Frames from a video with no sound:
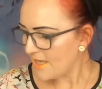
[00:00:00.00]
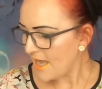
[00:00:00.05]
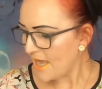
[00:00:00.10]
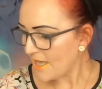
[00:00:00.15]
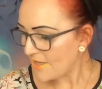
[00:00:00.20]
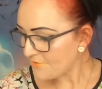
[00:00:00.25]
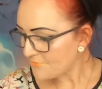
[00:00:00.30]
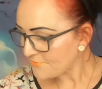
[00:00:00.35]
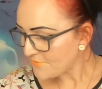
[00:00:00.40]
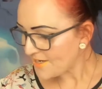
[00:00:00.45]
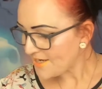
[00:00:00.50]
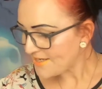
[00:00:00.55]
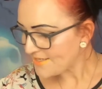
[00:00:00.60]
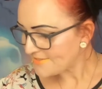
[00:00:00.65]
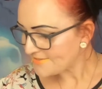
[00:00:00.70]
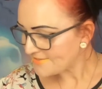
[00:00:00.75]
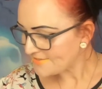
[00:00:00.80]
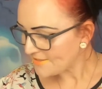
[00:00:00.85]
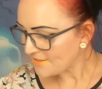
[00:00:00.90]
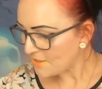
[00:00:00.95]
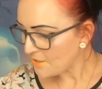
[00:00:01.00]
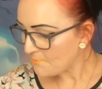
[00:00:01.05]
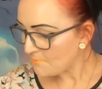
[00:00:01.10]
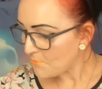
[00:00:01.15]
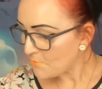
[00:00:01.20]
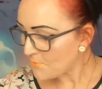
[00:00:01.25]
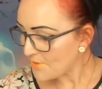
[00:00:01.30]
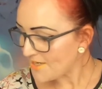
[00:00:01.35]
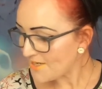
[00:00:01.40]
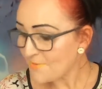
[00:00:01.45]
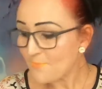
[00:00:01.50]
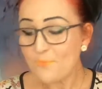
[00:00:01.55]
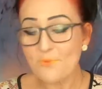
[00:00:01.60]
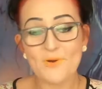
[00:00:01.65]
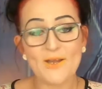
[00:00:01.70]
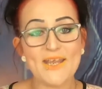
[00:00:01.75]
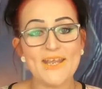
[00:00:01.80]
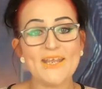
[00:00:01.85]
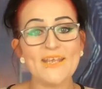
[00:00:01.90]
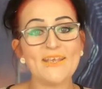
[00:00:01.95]
Hellraiser, Maria
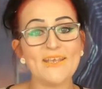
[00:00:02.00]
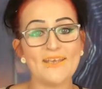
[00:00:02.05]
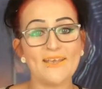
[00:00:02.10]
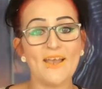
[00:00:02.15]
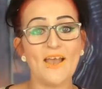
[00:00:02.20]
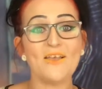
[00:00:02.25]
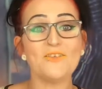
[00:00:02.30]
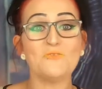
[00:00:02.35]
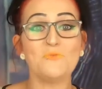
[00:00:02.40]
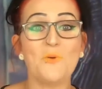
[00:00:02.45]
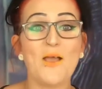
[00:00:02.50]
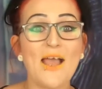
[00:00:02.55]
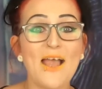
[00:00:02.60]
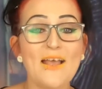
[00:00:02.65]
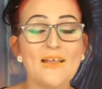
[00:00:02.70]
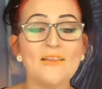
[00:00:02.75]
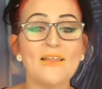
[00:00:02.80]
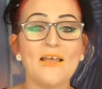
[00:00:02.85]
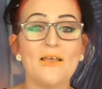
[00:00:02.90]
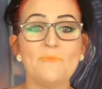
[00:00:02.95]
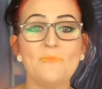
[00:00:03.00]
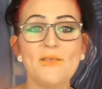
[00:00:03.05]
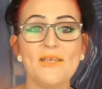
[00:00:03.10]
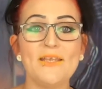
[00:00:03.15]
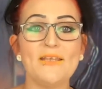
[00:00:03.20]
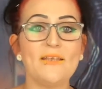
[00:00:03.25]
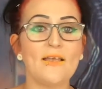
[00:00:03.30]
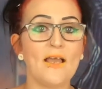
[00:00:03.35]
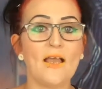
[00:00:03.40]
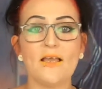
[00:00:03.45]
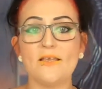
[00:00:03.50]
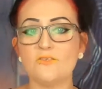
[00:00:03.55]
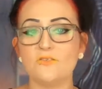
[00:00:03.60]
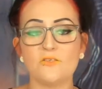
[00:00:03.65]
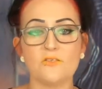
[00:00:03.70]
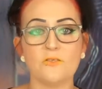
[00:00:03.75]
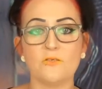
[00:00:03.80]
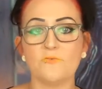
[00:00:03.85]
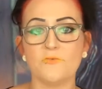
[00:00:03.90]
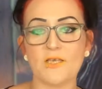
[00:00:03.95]
Brink as well. I mean, I
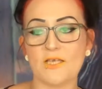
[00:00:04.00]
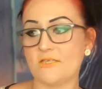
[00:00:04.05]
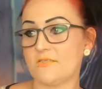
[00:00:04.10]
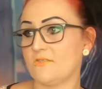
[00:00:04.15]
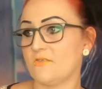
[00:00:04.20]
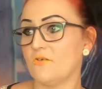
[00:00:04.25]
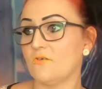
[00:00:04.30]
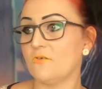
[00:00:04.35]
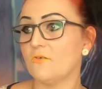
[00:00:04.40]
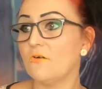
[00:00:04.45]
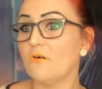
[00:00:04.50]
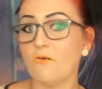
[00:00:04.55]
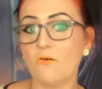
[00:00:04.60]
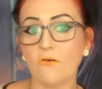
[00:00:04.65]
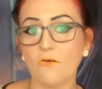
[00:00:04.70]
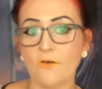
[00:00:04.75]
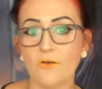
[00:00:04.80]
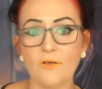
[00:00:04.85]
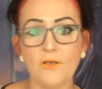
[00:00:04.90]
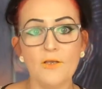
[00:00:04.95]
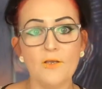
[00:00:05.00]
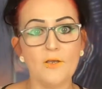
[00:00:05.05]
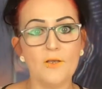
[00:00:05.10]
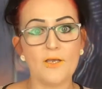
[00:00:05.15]
just love that song, Whore.